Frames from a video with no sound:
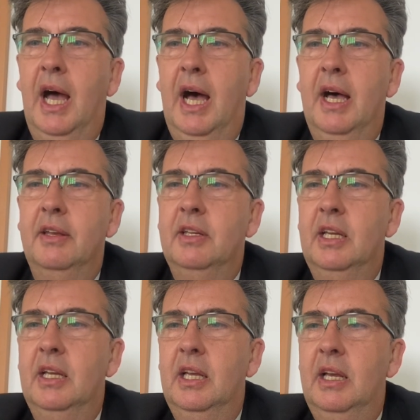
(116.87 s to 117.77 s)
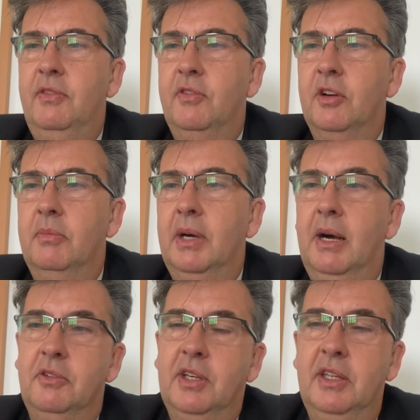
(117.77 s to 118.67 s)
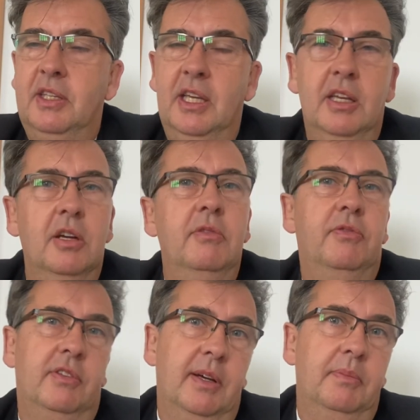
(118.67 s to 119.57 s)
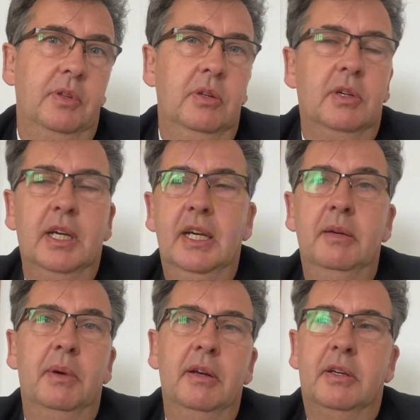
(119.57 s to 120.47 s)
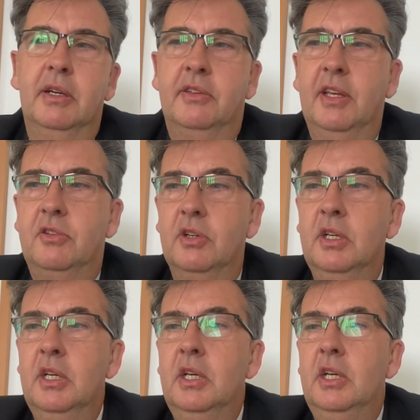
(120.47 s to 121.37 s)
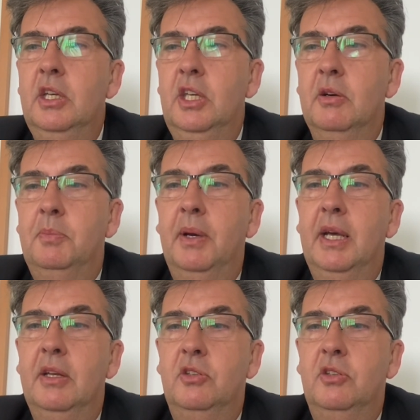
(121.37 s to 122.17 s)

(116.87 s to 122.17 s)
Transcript: And if you're from outside the EU, for example, UK, America, etc., you would pay